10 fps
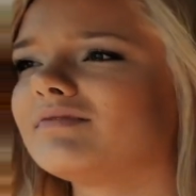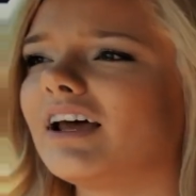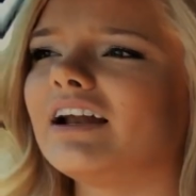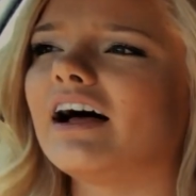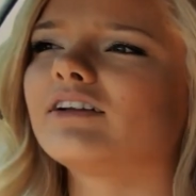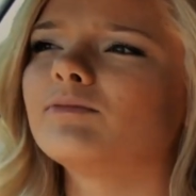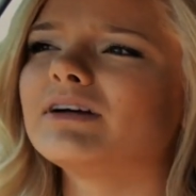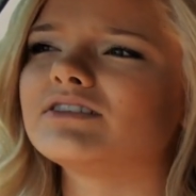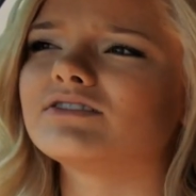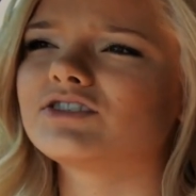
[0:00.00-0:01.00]
an
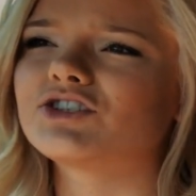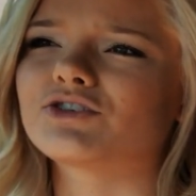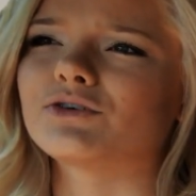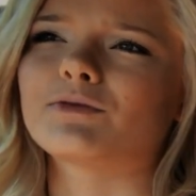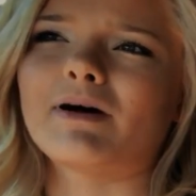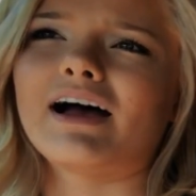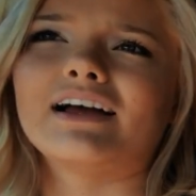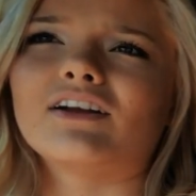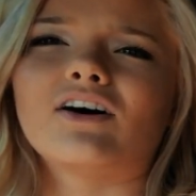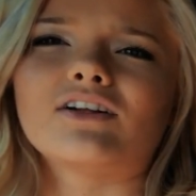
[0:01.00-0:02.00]
element to truth
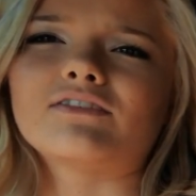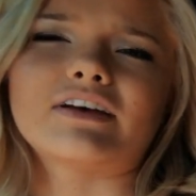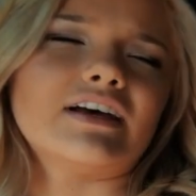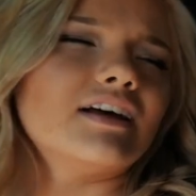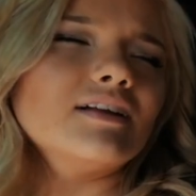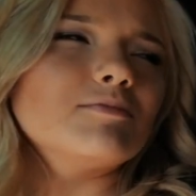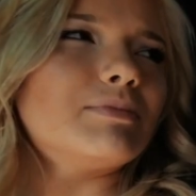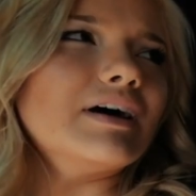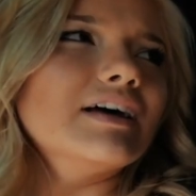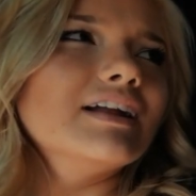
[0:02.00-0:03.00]
behind all of it, but